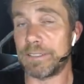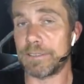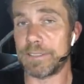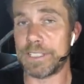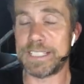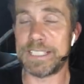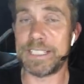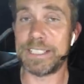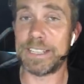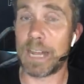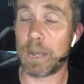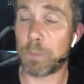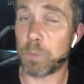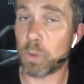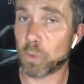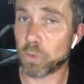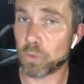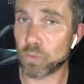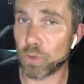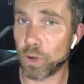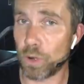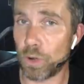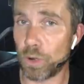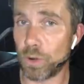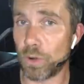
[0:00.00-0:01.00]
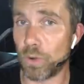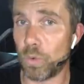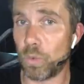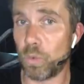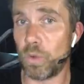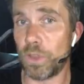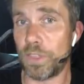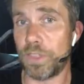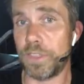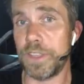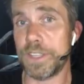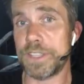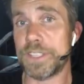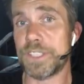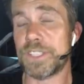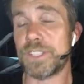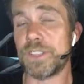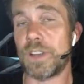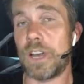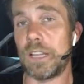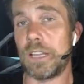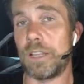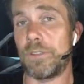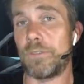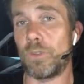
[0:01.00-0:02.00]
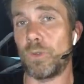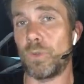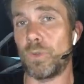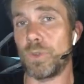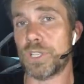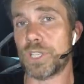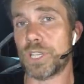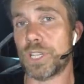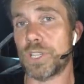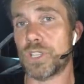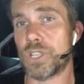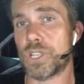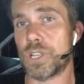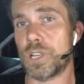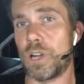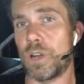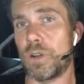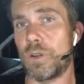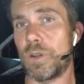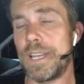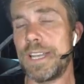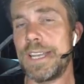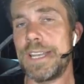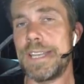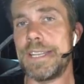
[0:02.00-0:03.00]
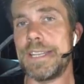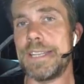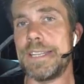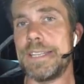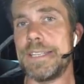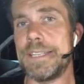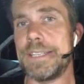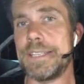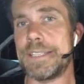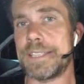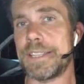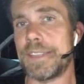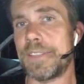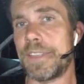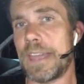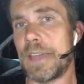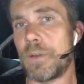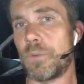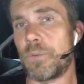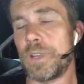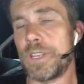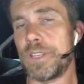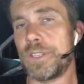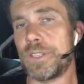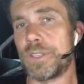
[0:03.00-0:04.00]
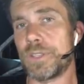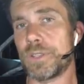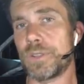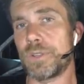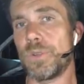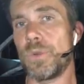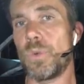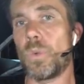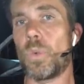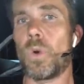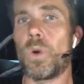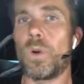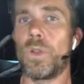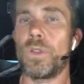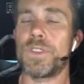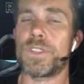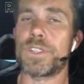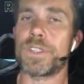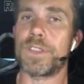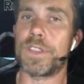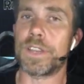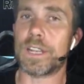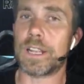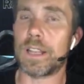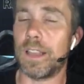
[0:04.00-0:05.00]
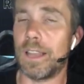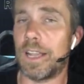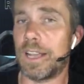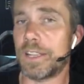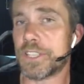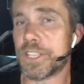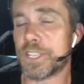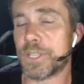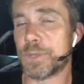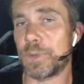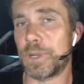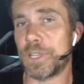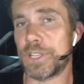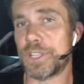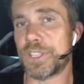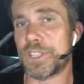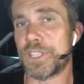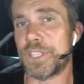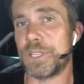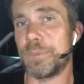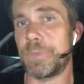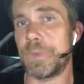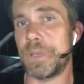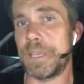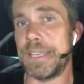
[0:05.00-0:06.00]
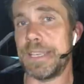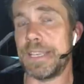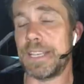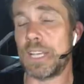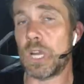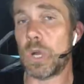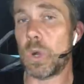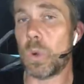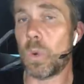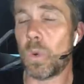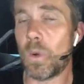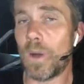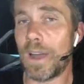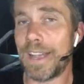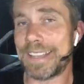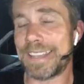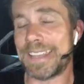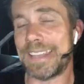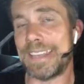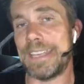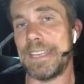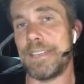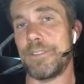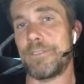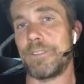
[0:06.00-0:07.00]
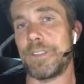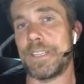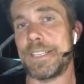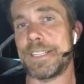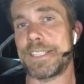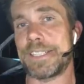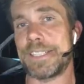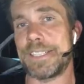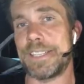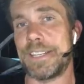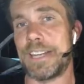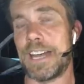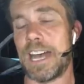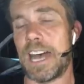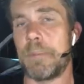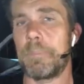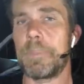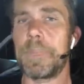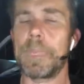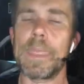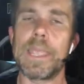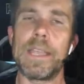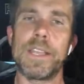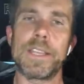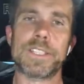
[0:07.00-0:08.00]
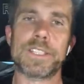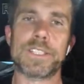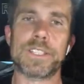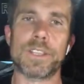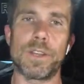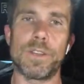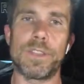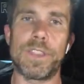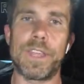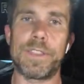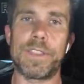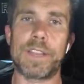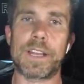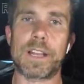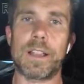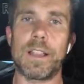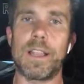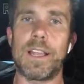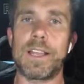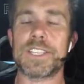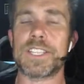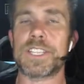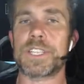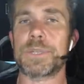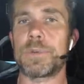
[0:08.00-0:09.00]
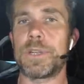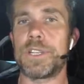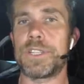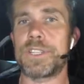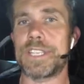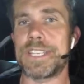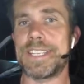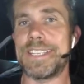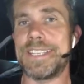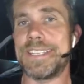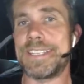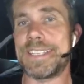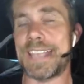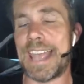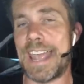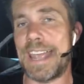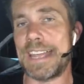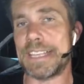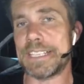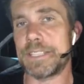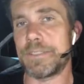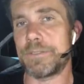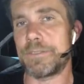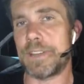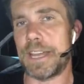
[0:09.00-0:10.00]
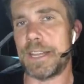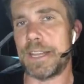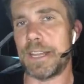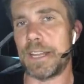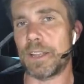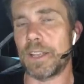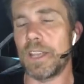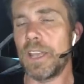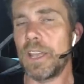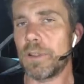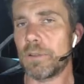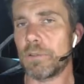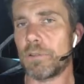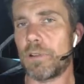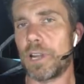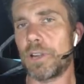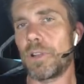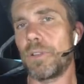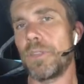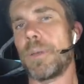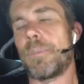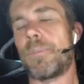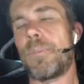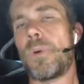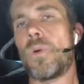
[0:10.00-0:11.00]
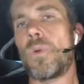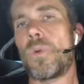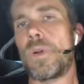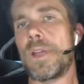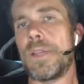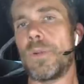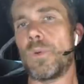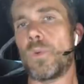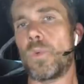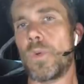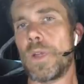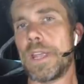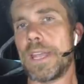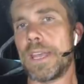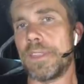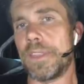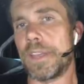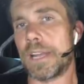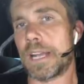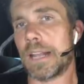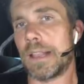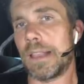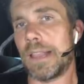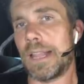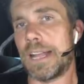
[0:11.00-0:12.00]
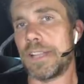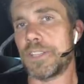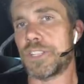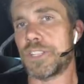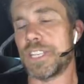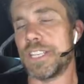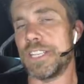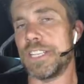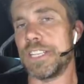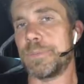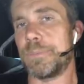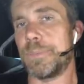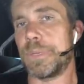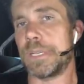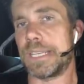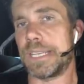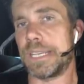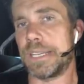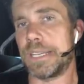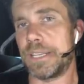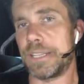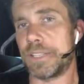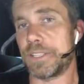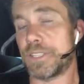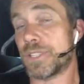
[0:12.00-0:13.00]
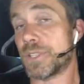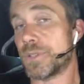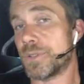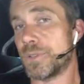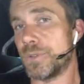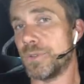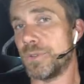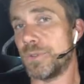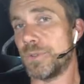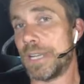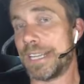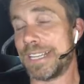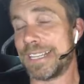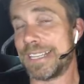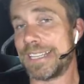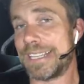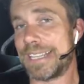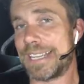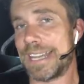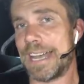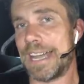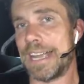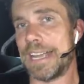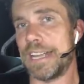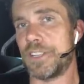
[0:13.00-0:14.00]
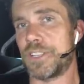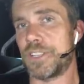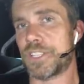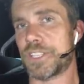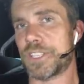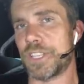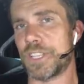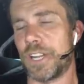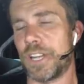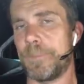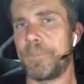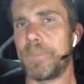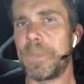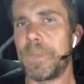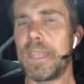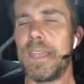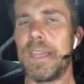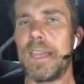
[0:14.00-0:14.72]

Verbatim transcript: set up wrong with this style of launch control is that we do want the clutch switch to be quite carefully set up so that the clutch switch is activating right on the point where the clutch is beginning to engage. So